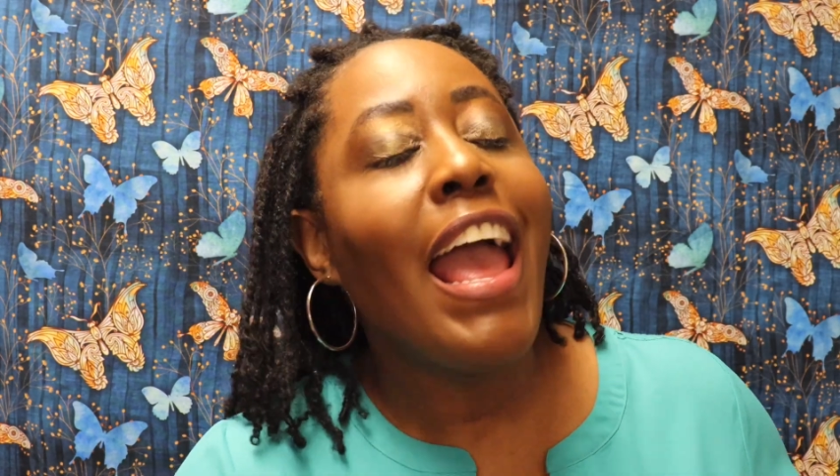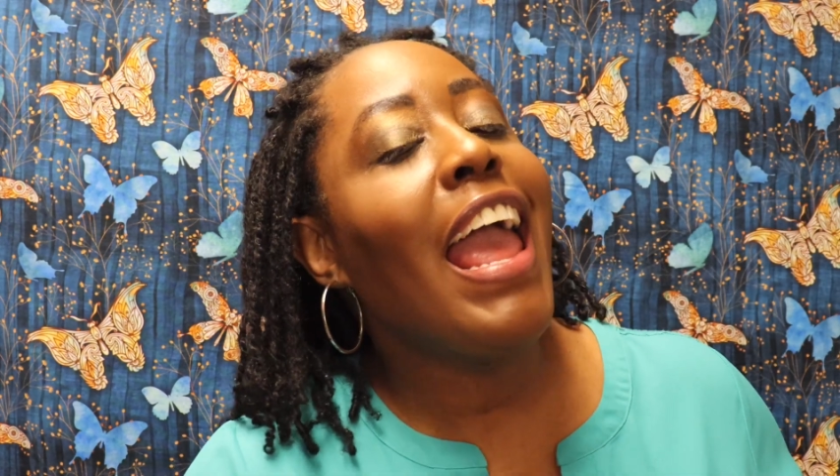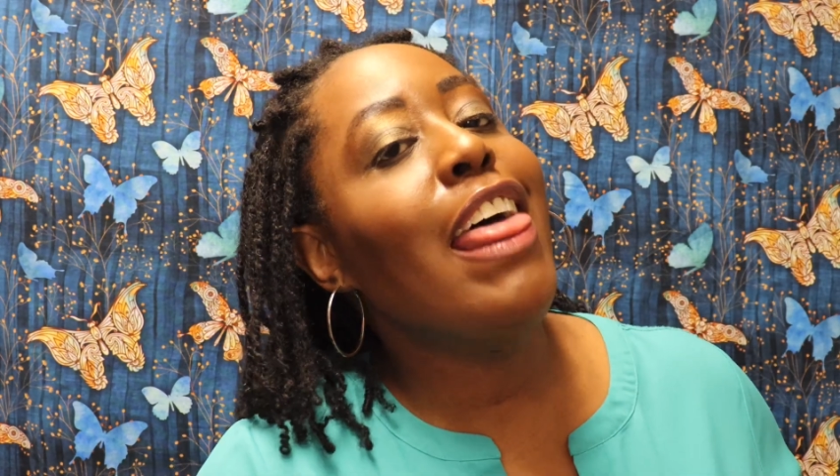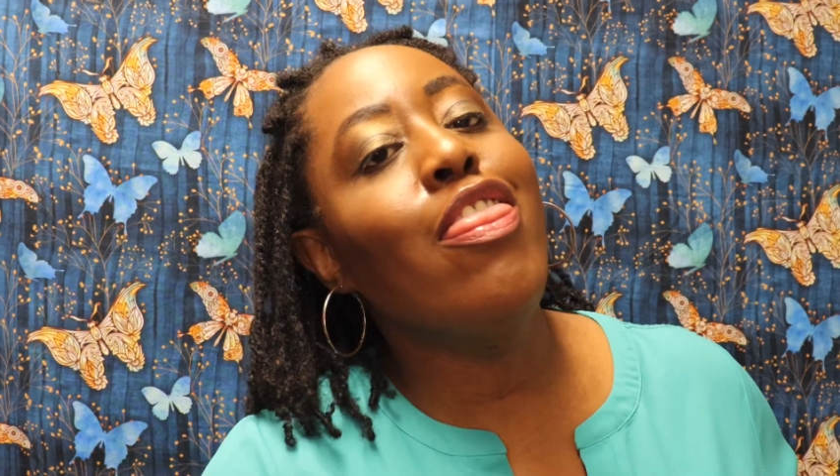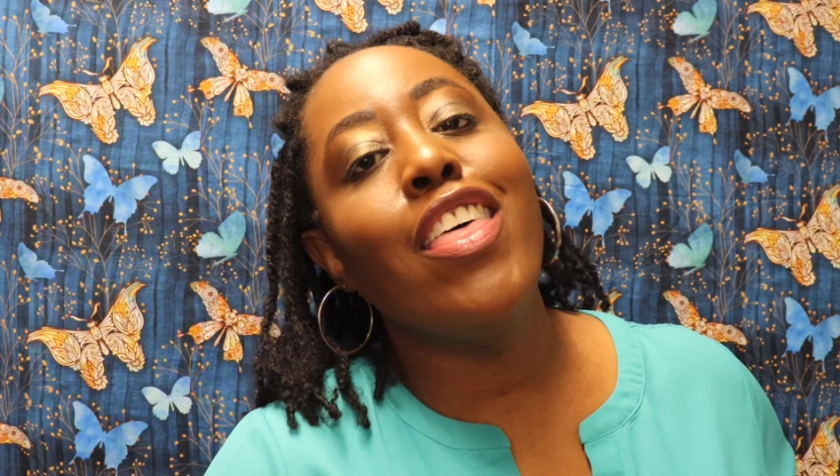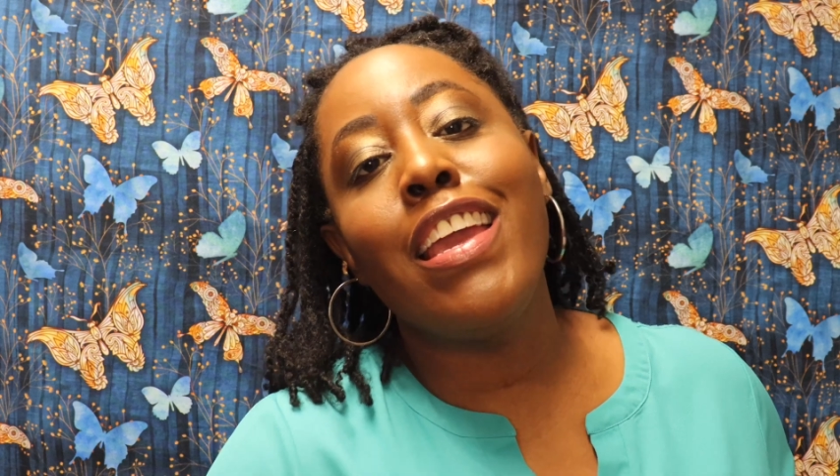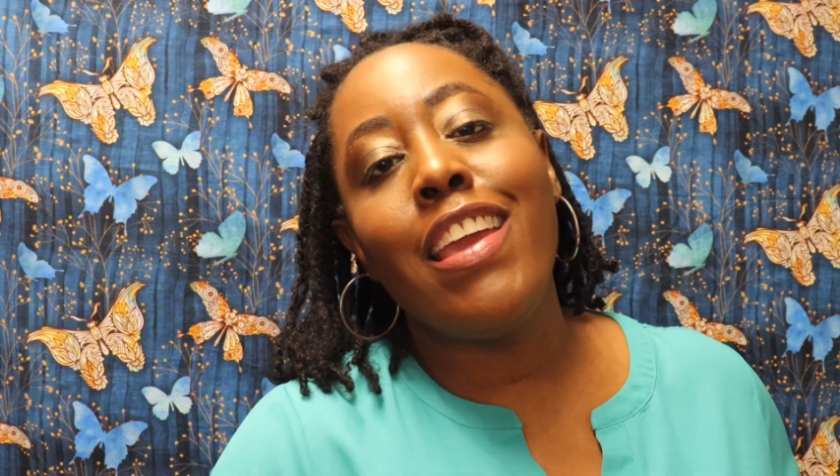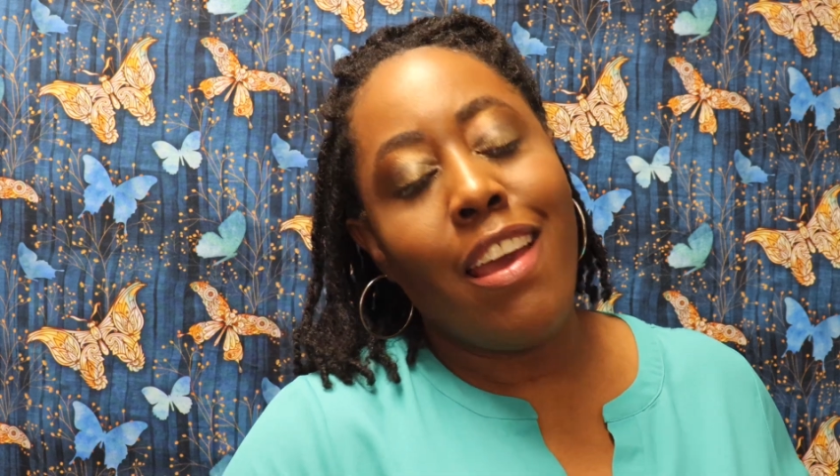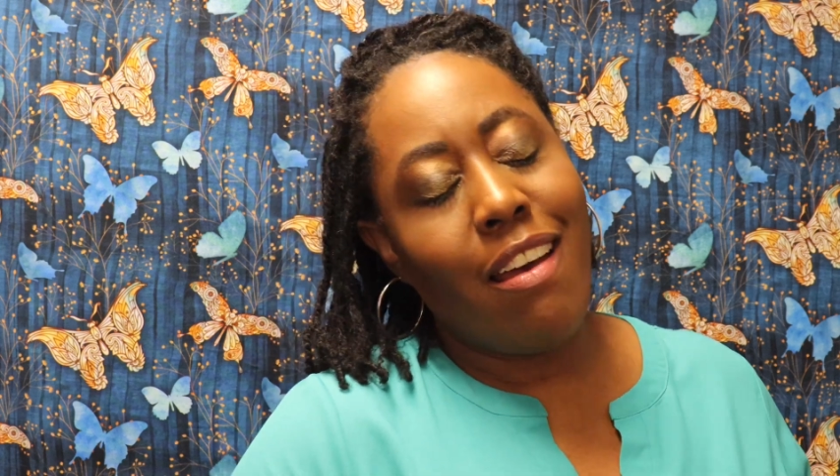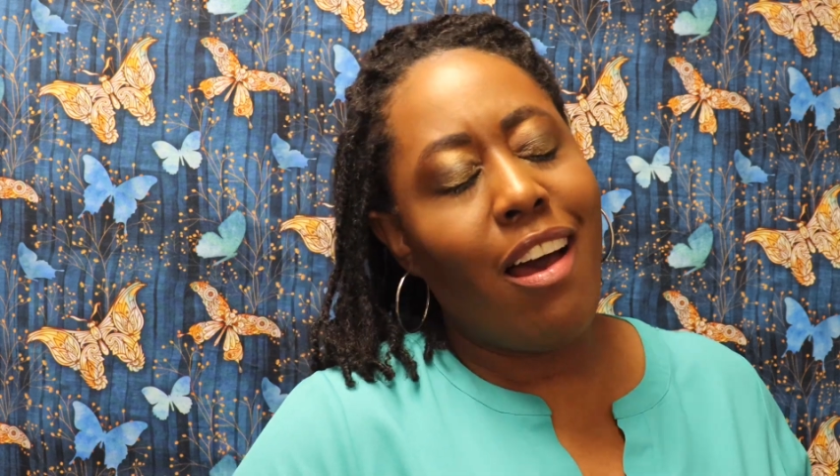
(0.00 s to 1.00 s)
in the
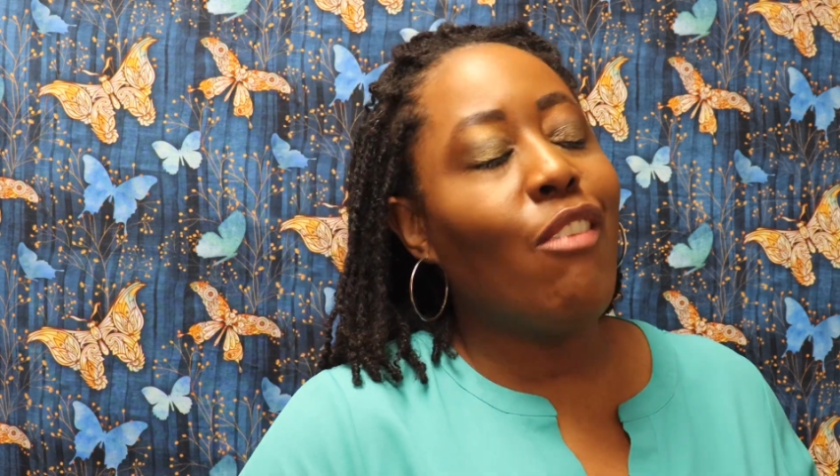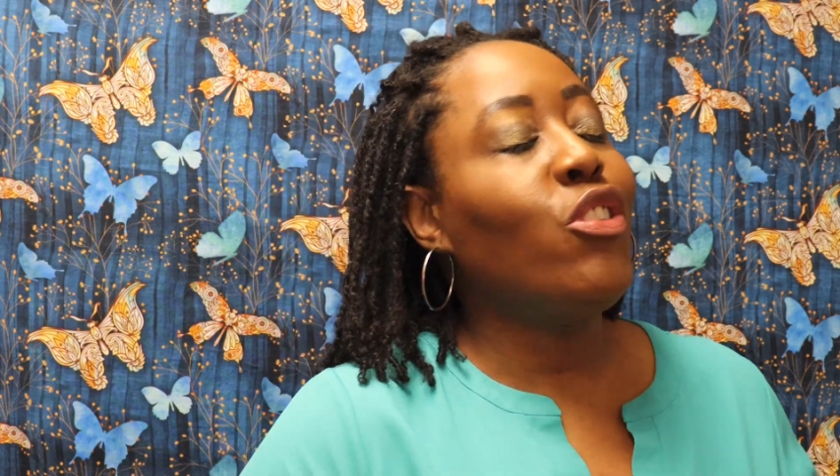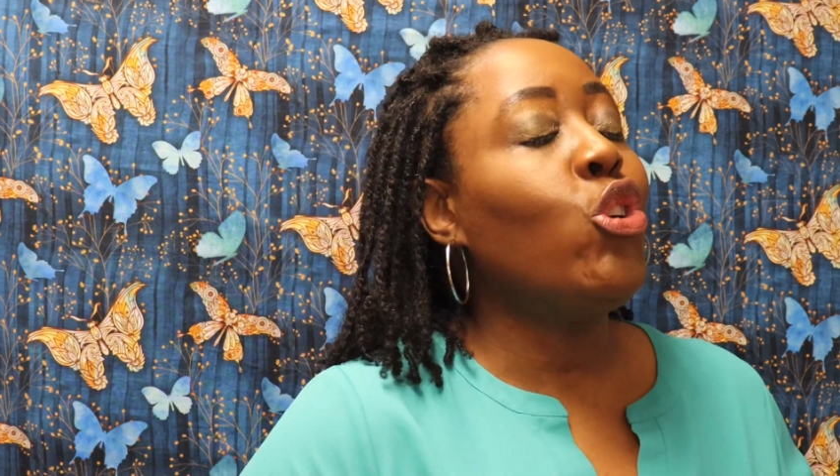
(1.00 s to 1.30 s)
year of